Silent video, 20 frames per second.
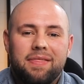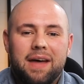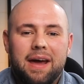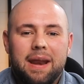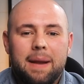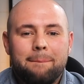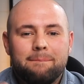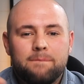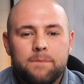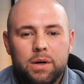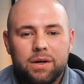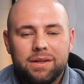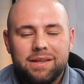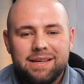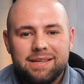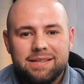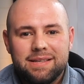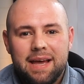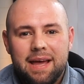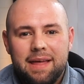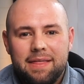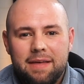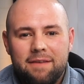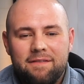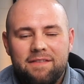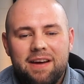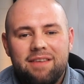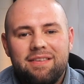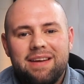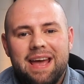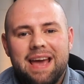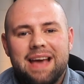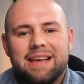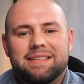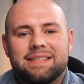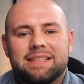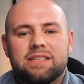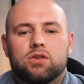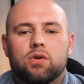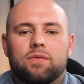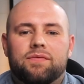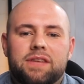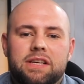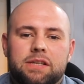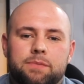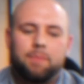that embodies the very essence of this